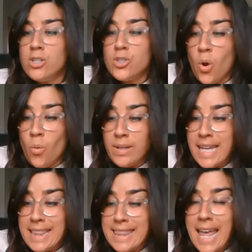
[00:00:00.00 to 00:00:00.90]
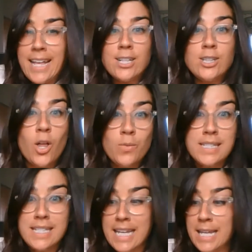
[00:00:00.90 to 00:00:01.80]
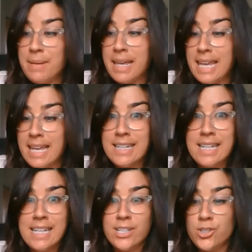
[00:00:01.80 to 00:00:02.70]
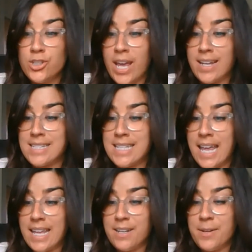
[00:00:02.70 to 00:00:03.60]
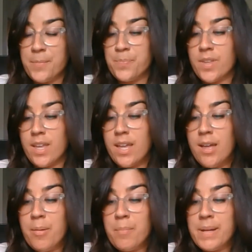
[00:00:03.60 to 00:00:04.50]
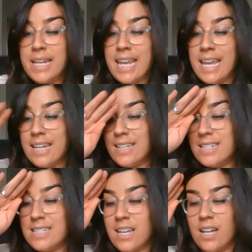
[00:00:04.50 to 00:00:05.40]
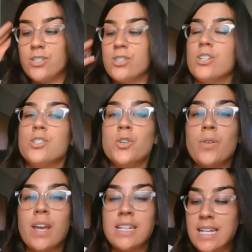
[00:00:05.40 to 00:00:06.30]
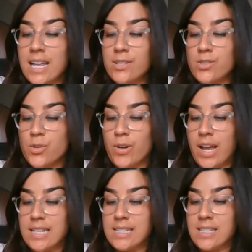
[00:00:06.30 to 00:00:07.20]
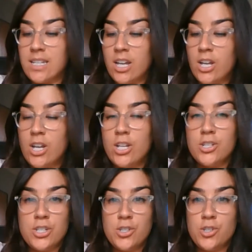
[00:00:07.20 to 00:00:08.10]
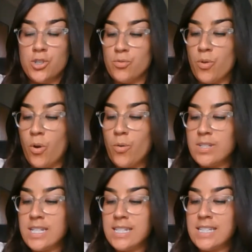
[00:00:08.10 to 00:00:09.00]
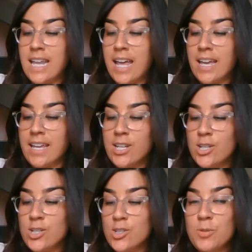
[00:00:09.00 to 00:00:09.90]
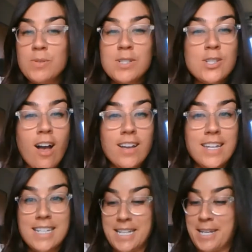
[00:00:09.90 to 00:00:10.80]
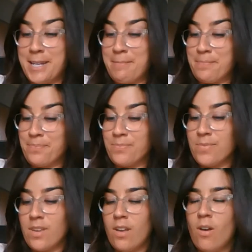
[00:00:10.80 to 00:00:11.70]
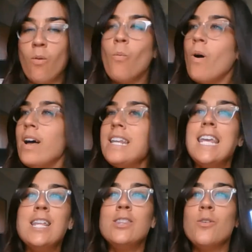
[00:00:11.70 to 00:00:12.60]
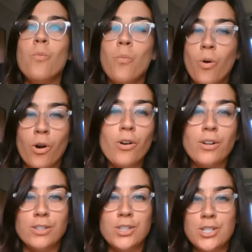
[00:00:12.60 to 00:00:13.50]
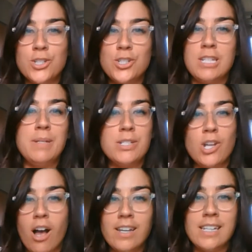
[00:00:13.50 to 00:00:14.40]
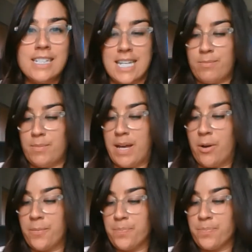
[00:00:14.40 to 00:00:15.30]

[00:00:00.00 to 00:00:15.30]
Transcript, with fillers: Don't get that close to him, Annie, Jack said. But Annie touched the pteranodon's crest. She stroked his neck. She was talking to him. What in the world could she be talking to him about?